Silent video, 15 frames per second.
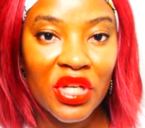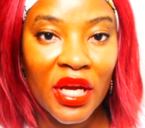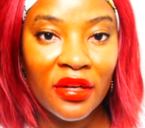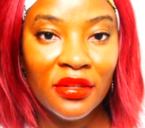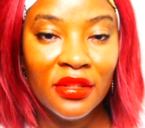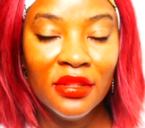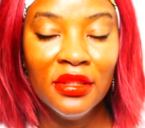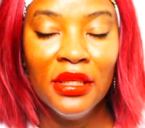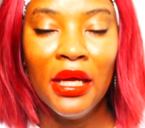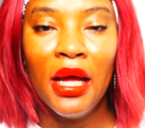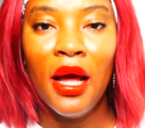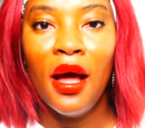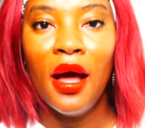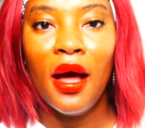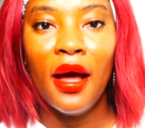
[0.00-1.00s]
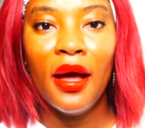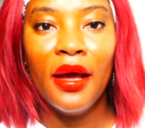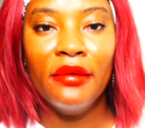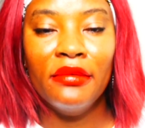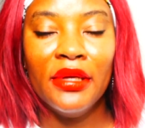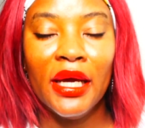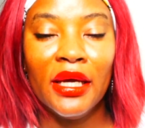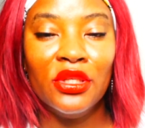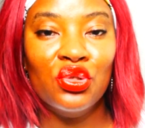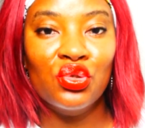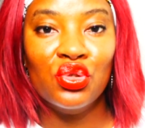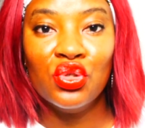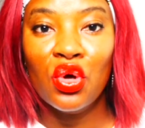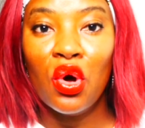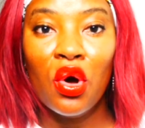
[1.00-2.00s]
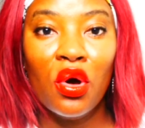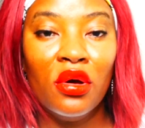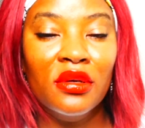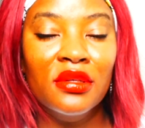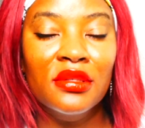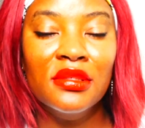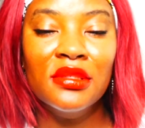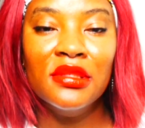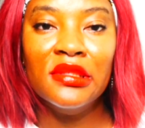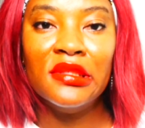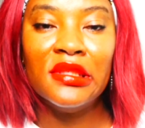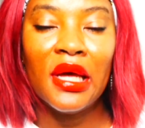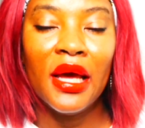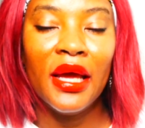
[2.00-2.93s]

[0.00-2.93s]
channel. I react to songs,